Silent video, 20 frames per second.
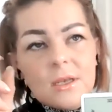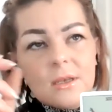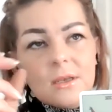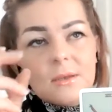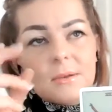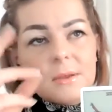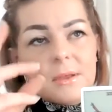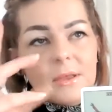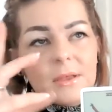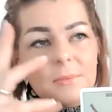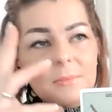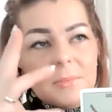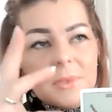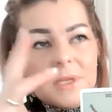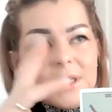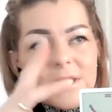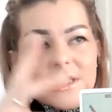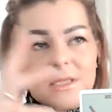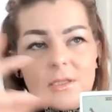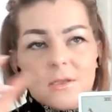a
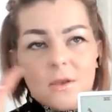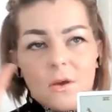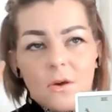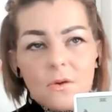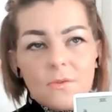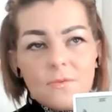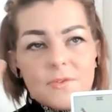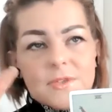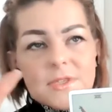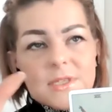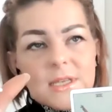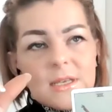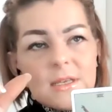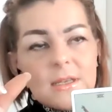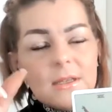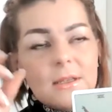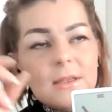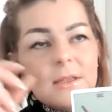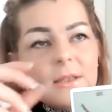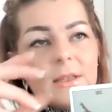police officer,
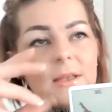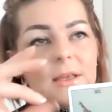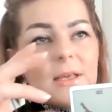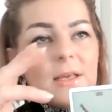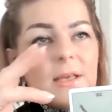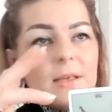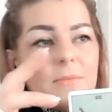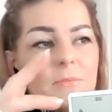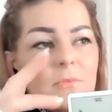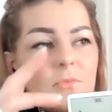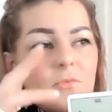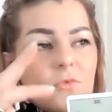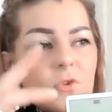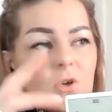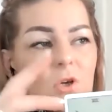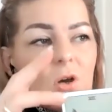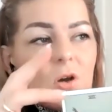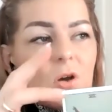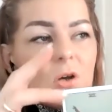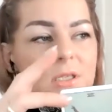
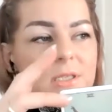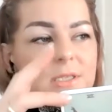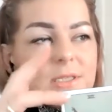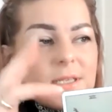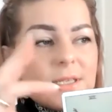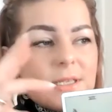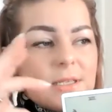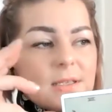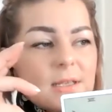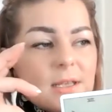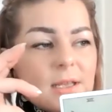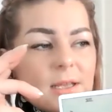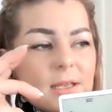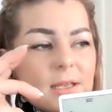regarding